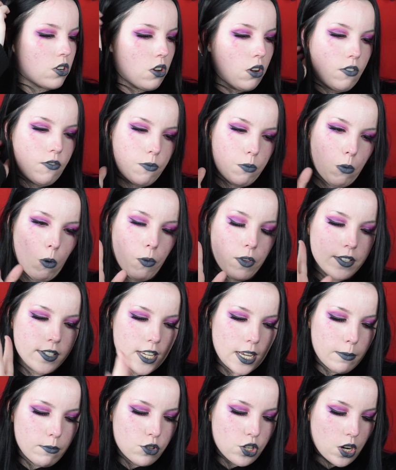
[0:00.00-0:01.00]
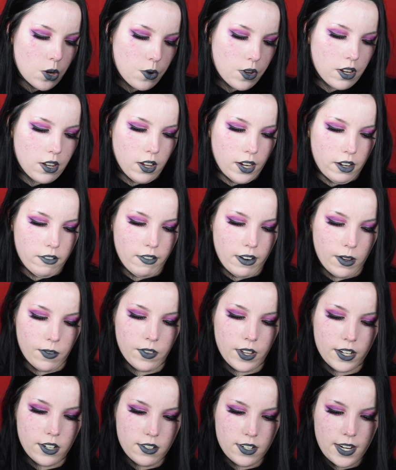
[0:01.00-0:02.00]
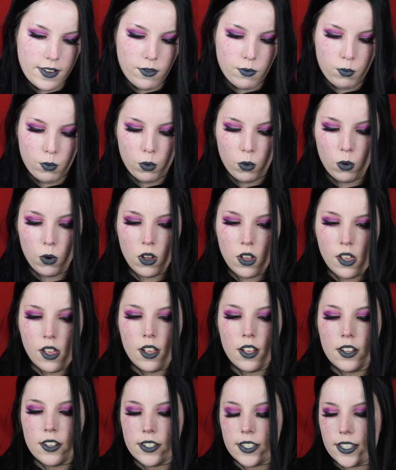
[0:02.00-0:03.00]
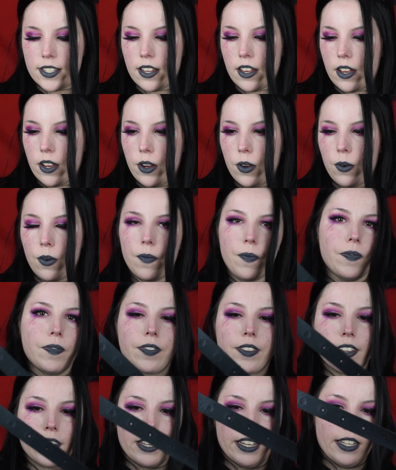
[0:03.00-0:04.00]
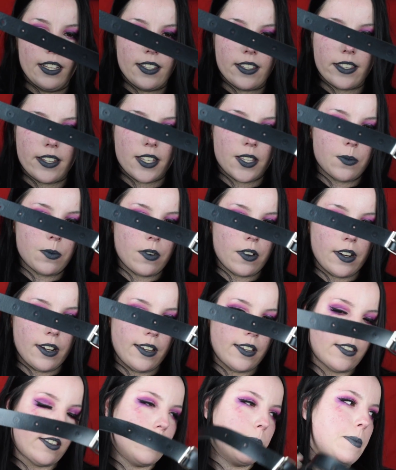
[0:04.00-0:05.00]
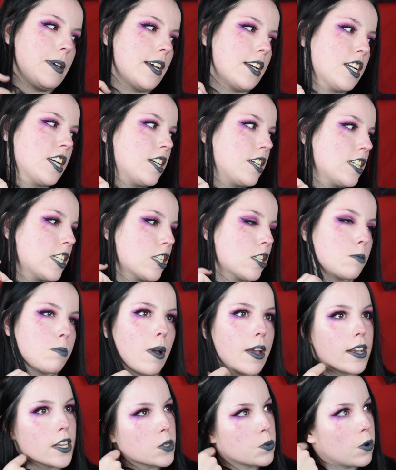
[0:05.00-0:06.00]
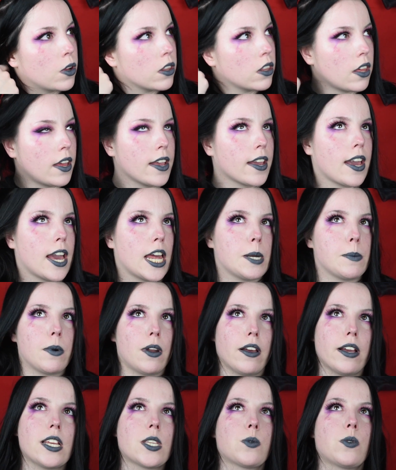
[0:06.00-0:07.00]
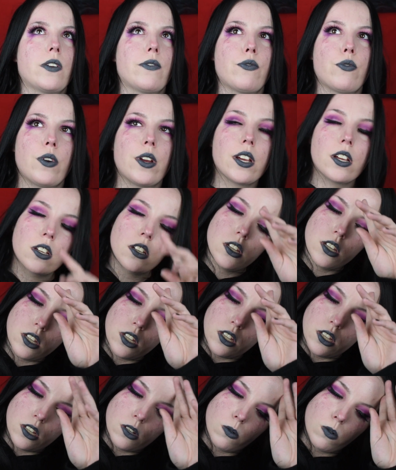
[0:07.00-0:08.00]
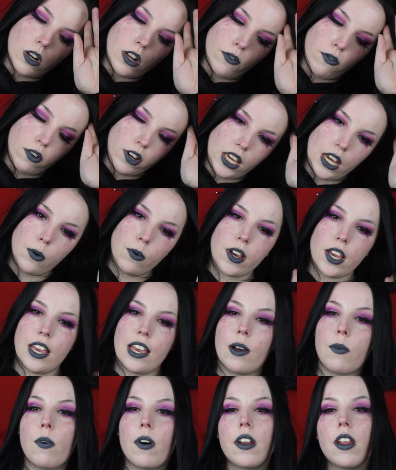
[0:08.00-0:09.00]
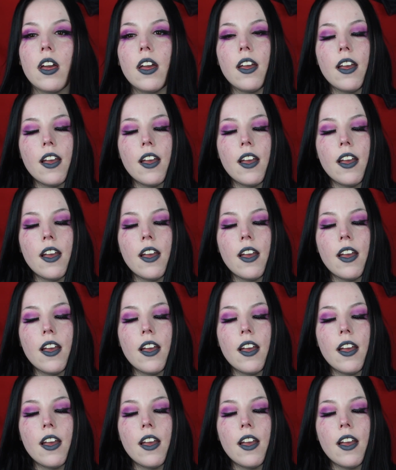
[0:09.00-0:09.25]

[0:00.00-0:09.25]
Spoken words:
of, well, the same choker lying around, but I just never wore. So it's this one, it's the big spiked one that I cannibalize whenever I get one.